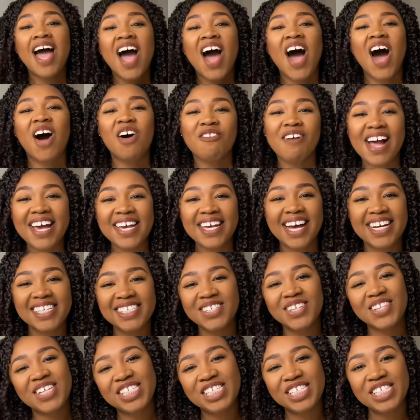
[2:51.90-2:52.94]
All right, guys,
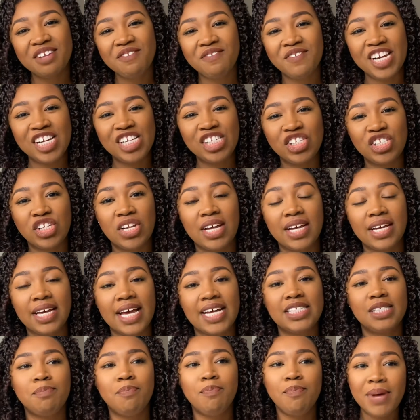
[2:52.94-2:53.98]
so this is the finished look.
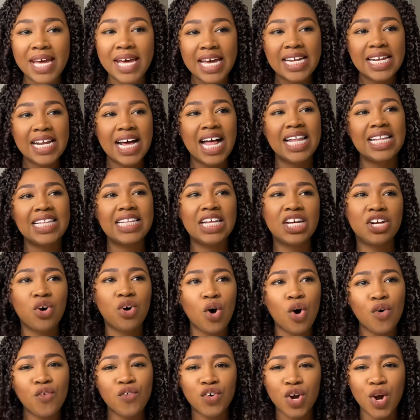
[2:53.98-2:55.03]
It's been a little
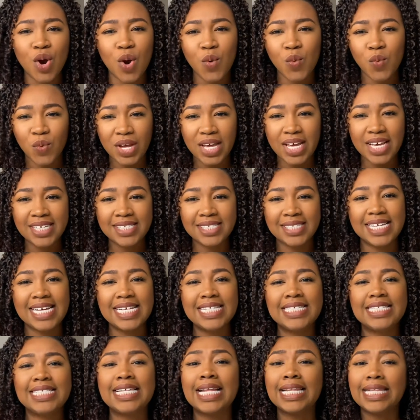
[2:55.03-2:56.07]
over a week
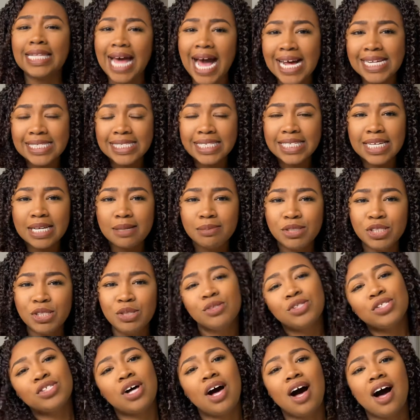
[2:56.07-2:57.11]
since the last clips
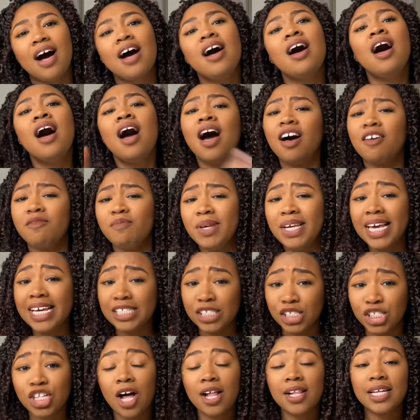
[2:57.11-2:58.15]
you saw of me
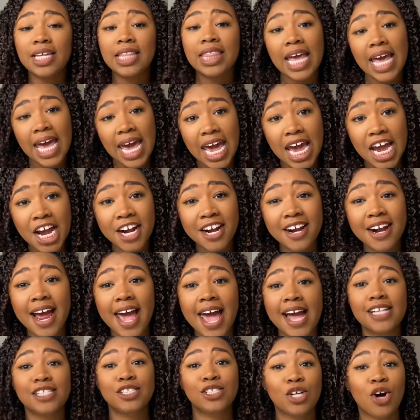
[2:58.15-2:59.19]
installing the hair,
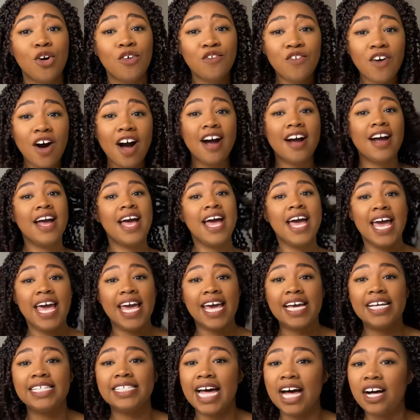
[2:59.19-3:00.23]
and so far
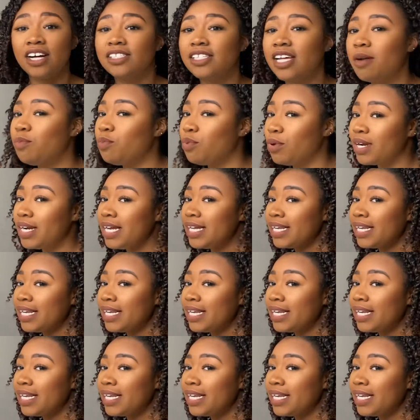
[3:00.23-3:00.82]
it's held up pretty